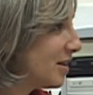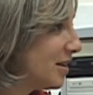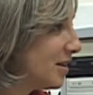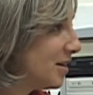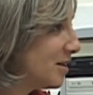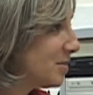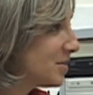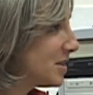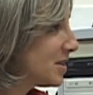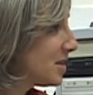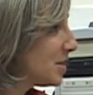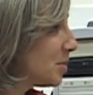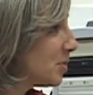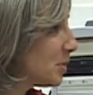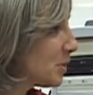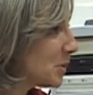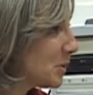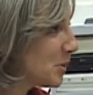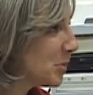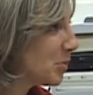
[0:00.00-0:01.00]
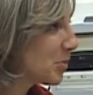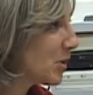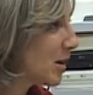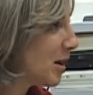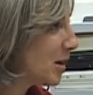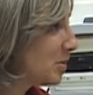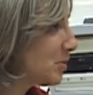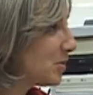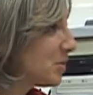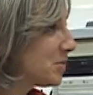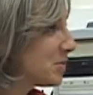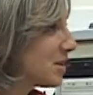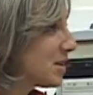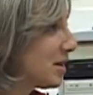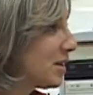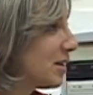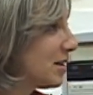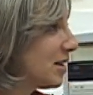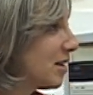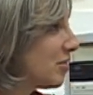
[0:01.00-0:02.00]
the typical problems
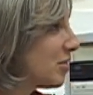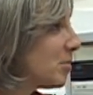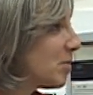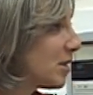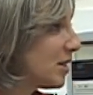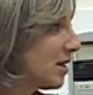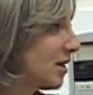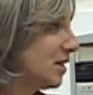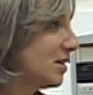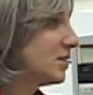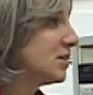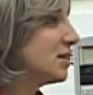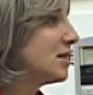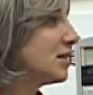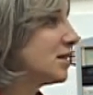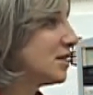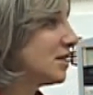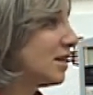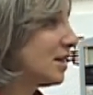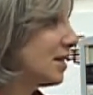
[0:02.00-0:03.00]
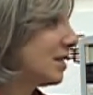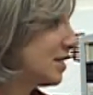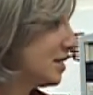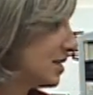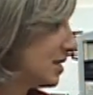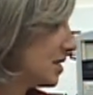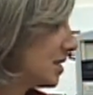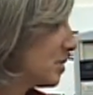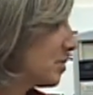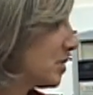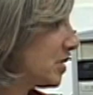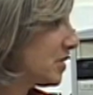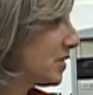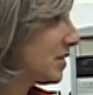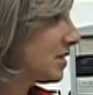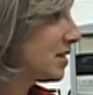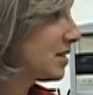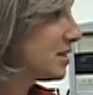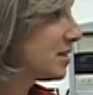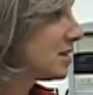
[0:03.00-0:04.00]
that everybody else has
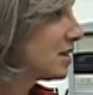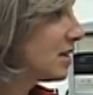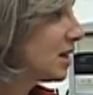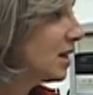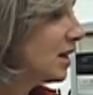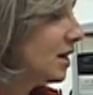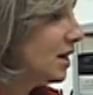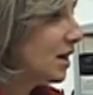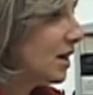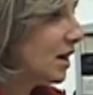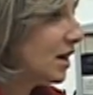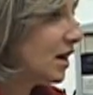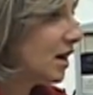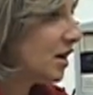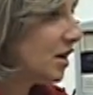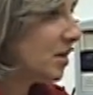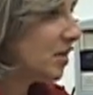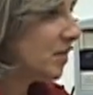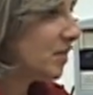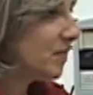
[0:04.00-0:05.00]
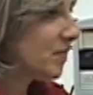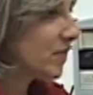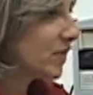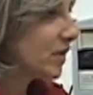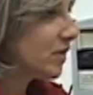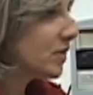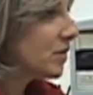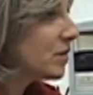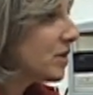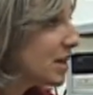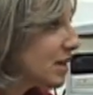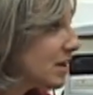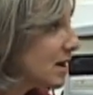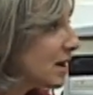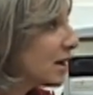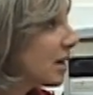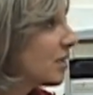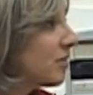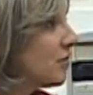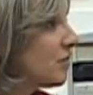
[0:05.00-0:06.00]
experienced, the thing that
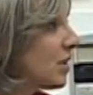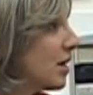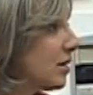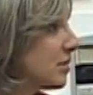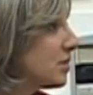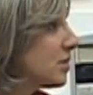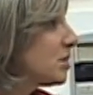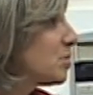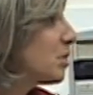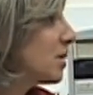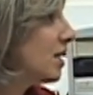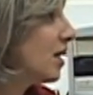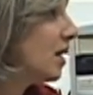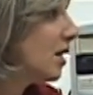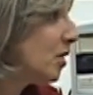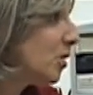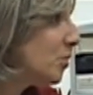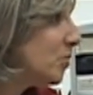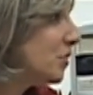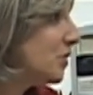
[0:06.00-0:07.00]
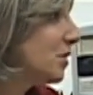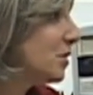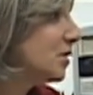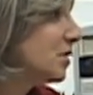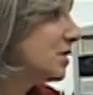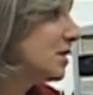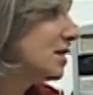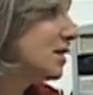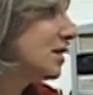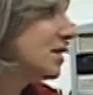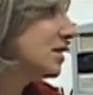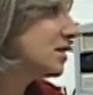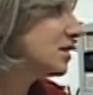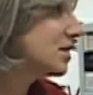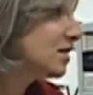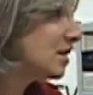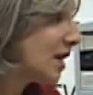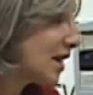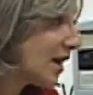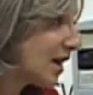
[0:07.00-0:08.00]
I found has been helpful is
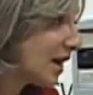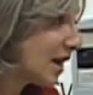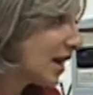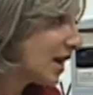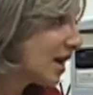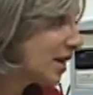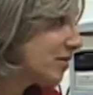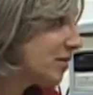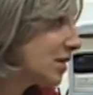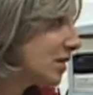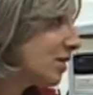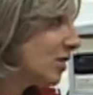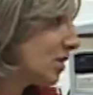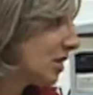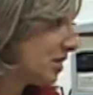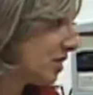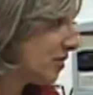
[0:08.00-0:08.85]
having kind of a